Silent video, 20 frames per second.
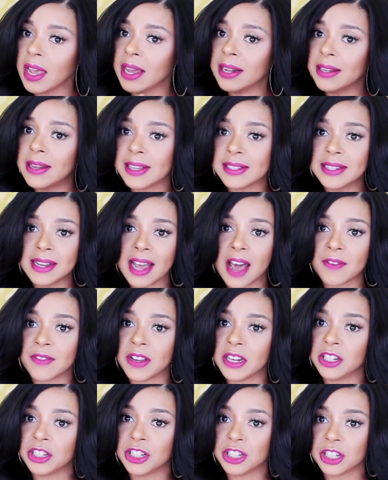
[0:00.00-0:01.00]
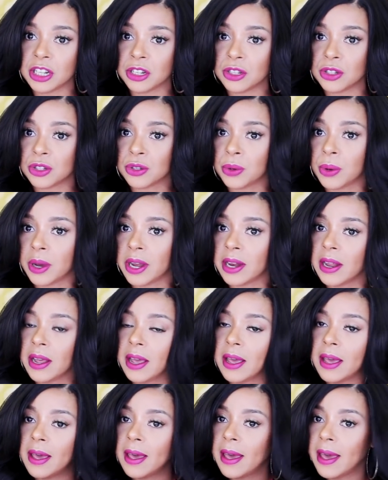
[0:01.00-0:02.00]
It doesn't have any sheen to it.
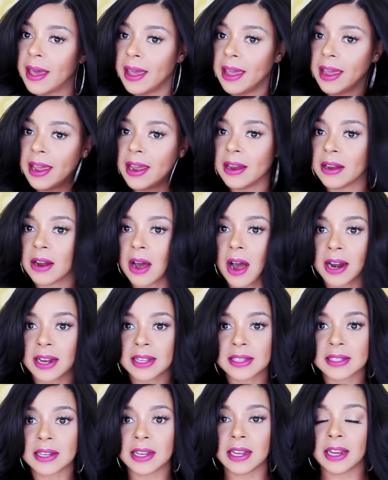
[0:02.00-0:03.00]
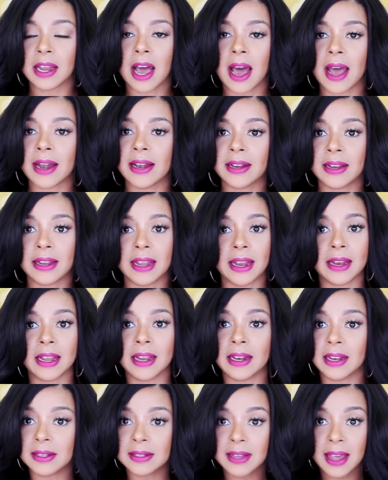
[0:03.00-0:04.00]
And honestly, I don't get
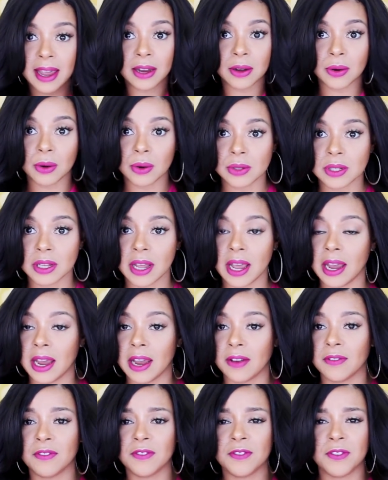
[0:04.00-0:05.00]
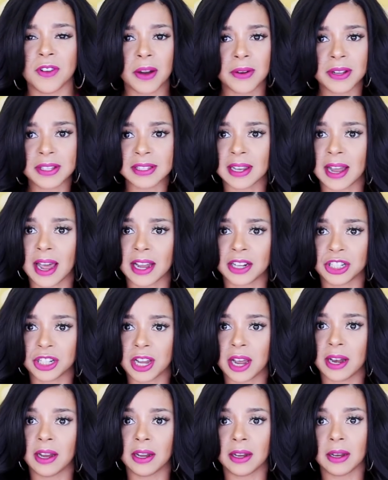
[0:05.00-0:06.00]
any tangles and very slight
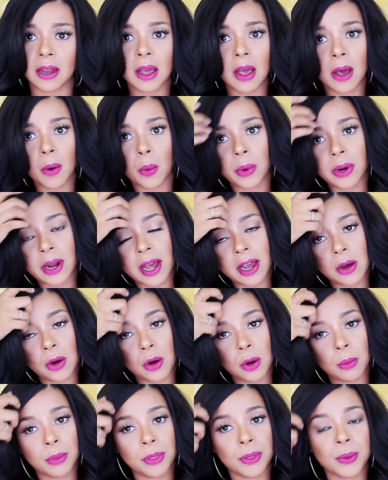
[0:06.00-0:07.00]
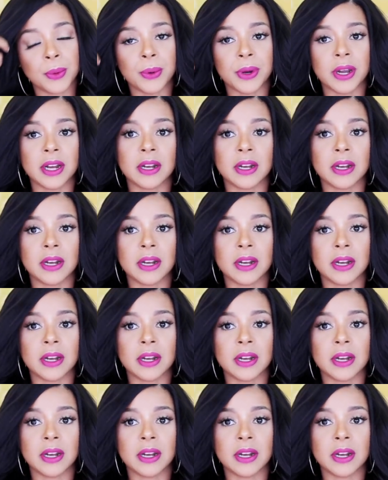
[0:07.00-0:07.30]
shedding when I comb through